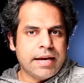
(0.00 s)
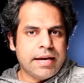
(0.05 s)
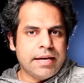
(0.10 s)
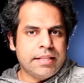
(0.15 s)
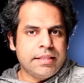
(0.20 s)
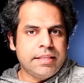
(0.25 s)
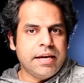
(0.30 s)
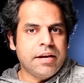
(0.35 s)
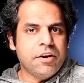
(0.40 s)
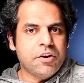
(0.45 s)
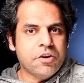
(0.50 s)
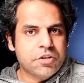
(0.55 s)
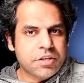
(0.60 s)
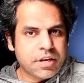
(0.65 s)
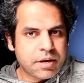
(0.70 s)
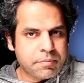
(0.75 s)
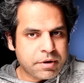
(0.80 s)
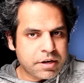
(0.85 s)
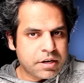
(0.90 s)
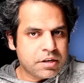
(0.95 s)
in the
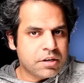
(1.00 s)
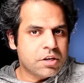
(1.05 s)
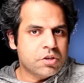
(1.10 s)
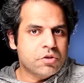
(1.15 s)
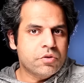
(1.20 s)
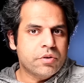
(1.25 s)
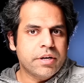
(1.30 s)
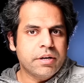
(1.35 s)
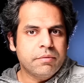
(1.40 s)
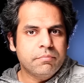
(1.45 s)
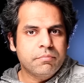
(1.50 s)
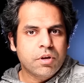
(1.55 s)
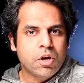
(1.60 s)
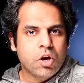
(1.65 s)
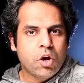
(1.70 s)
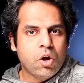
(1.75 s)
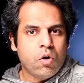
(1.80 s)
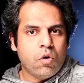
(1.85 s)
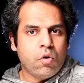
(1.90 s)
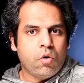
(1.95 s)
entertainment industry
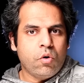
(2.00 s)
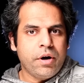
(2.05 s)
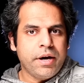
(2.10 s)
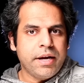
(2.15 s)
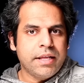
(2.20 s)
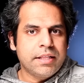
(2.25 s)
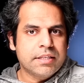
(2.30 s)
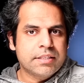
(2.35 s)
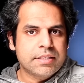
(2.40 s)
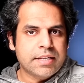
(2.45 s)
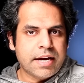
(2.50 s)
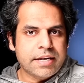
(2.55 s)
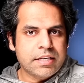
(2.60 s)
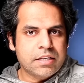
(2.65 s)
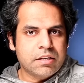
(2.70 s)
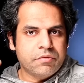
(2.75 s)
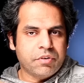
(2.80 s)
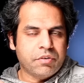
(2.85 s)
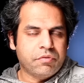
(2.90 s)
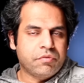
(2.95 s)
or in the
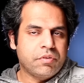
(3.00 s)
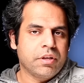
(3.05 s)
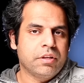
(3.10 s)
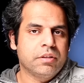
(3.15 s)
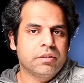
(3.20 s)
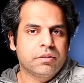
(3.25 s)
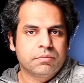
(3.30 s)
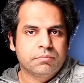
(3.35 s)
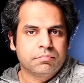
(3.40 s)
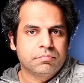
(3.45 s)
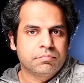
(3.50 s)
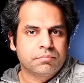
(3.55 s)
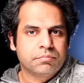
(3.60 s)
scientific field.